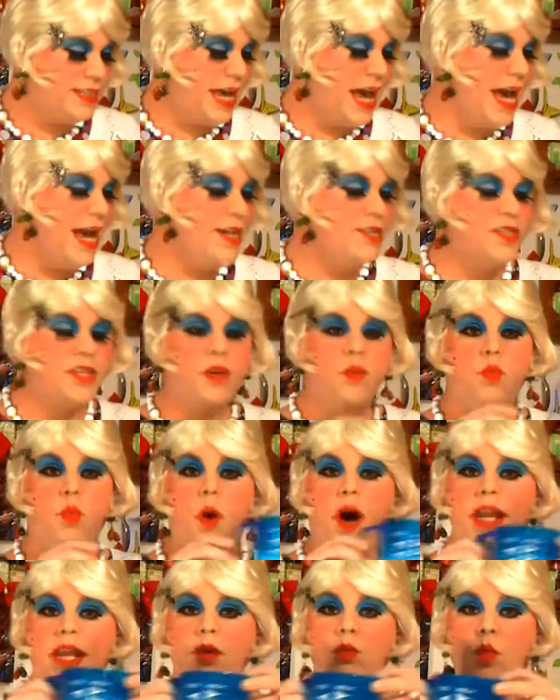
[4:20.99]
is actually
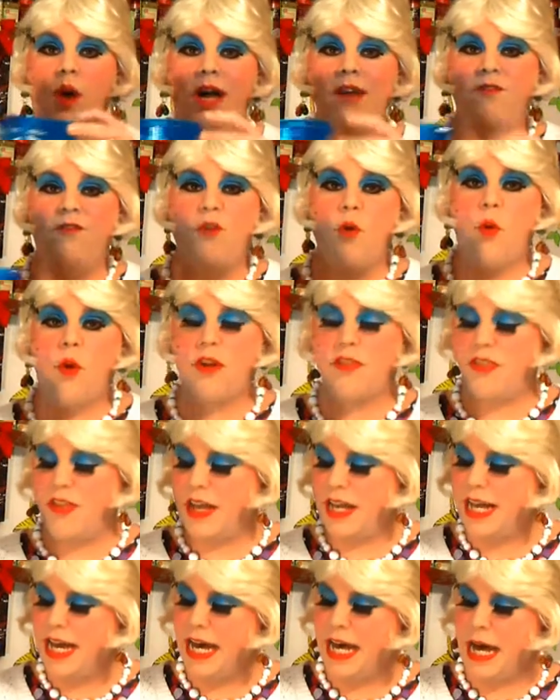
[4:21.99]
one and one fourth
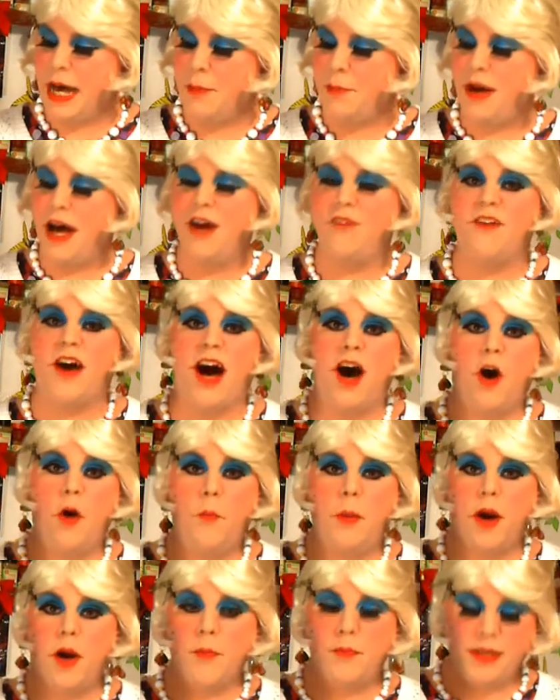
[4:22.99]
cup of
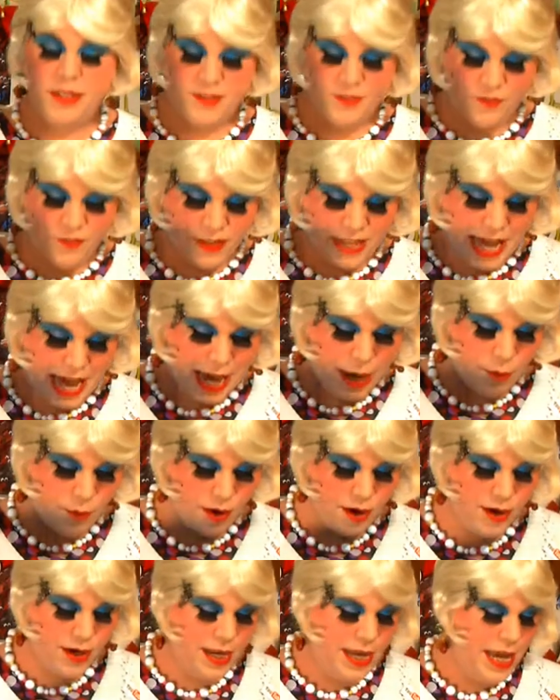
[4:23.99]
all-purpose
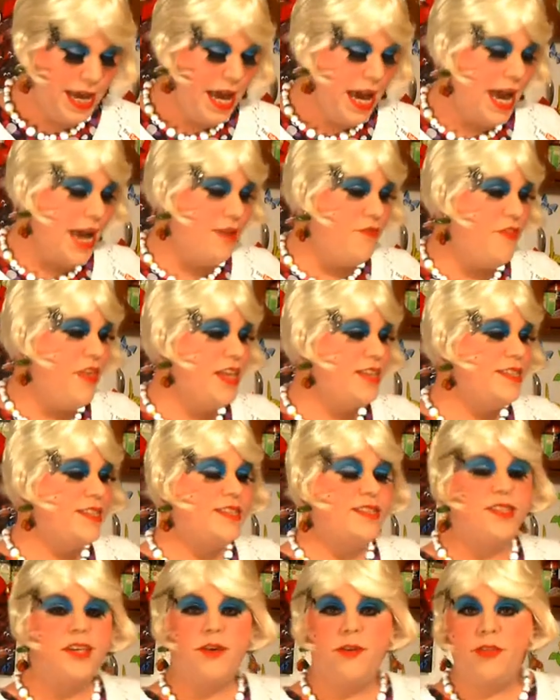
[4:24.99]
flour, and this
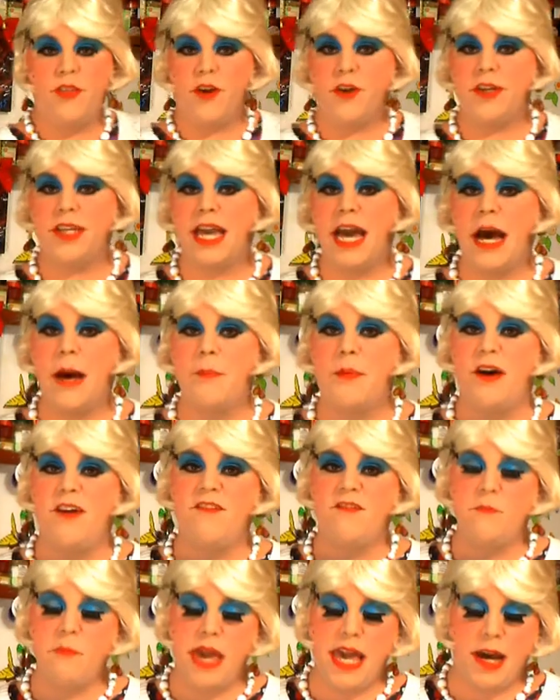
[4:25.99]
is two-third cup
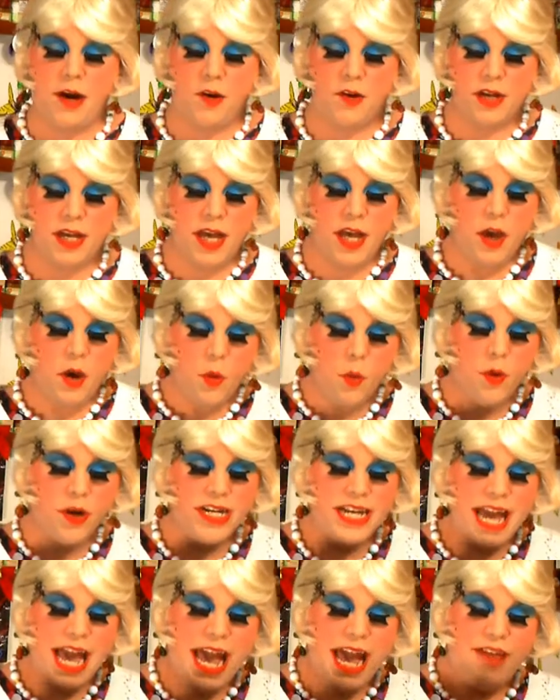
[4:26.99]
of milk. We're
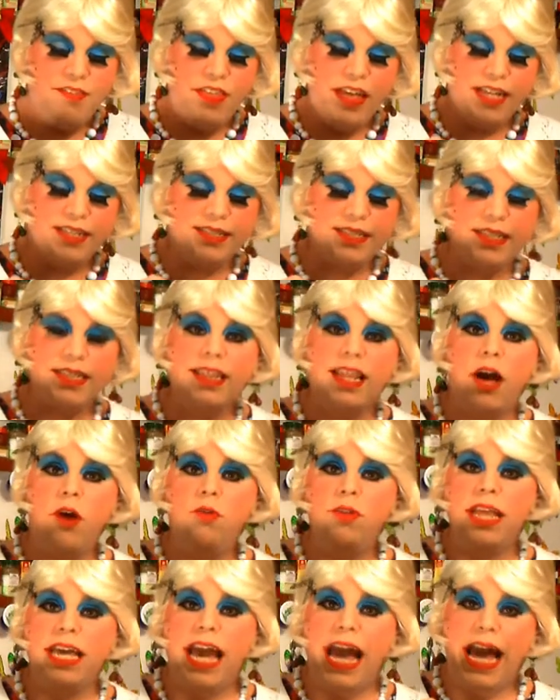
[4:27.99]
going to add this
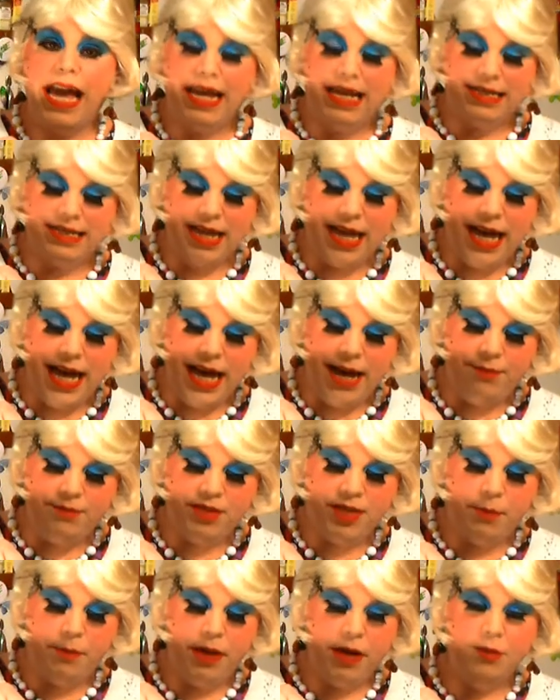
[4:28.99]
slowly at a time
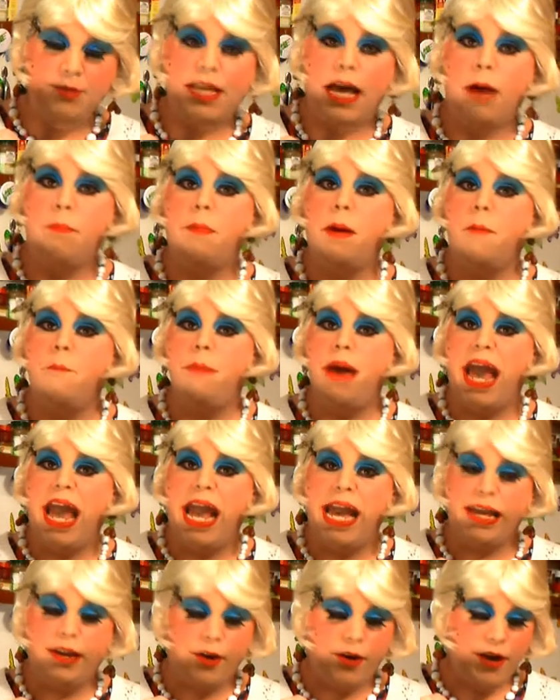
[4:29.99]
to build up a
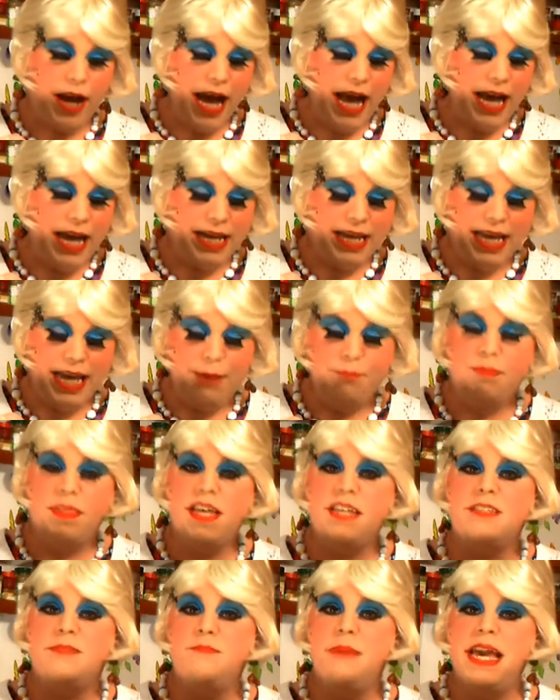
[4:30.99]
batter and keep
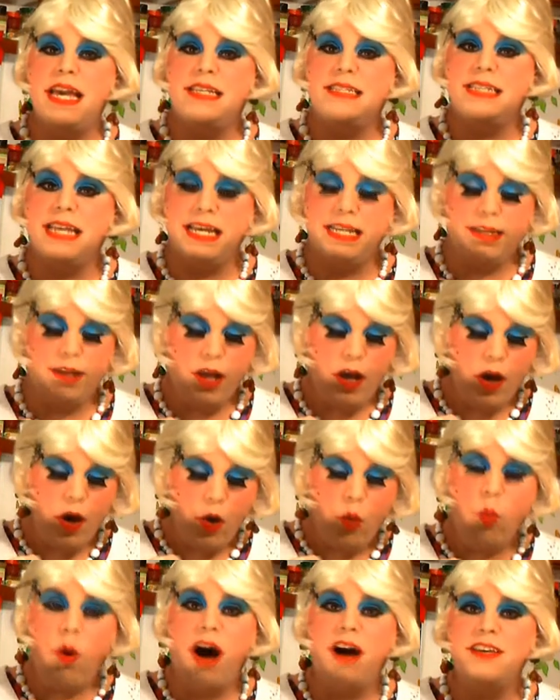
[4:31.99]
this mixing
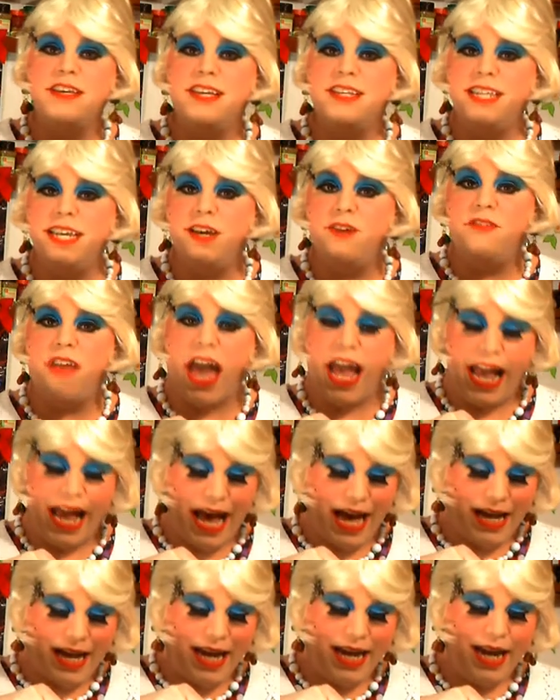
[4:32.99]
while you do that.
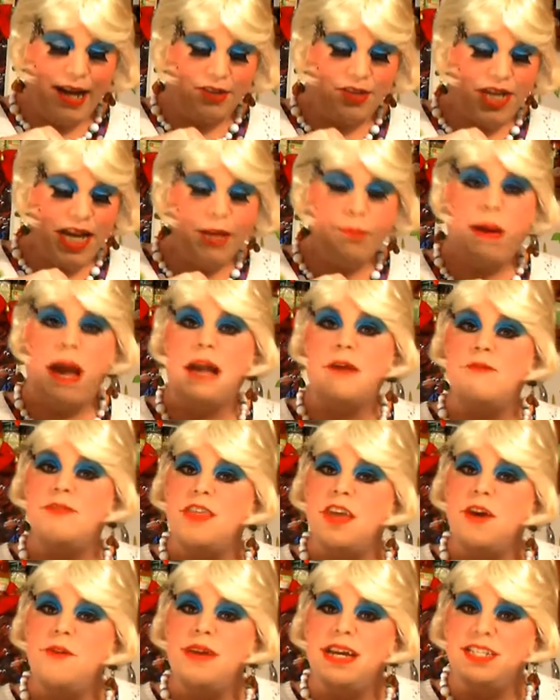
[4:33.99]
And I'll check back
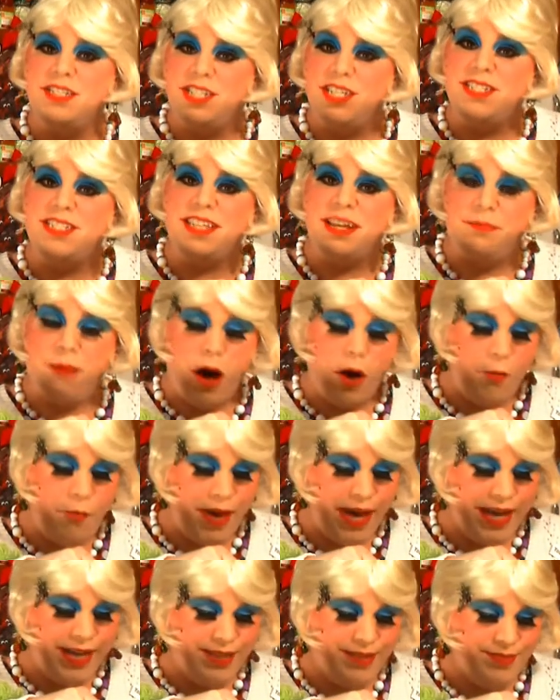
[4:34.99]
with you in just a
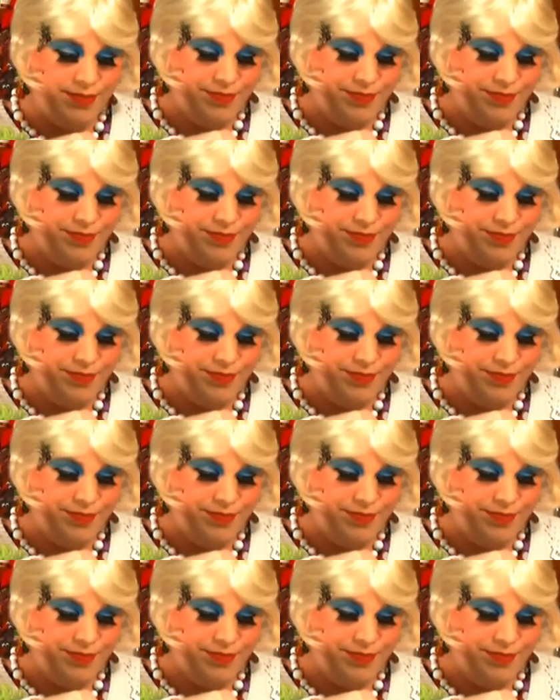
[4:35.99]
moment.